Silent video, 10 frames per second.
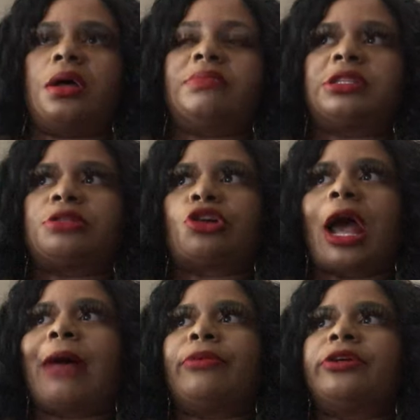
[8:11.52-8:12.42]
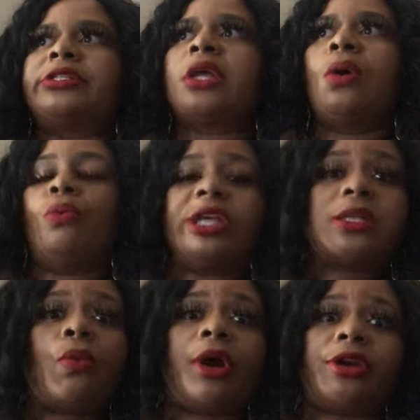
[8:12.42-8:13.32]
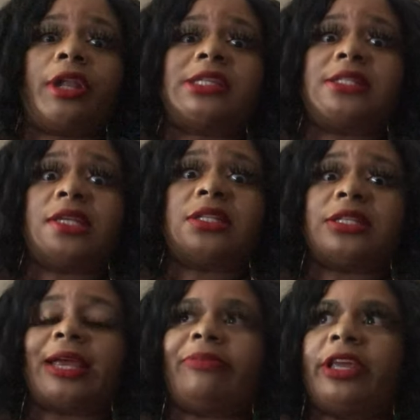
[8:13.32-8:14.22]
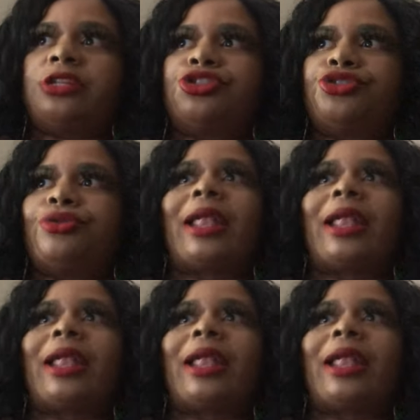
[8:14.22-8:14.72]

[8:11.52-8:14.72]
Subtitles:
subscribers. Wiz and Wonderlust does the same thing too.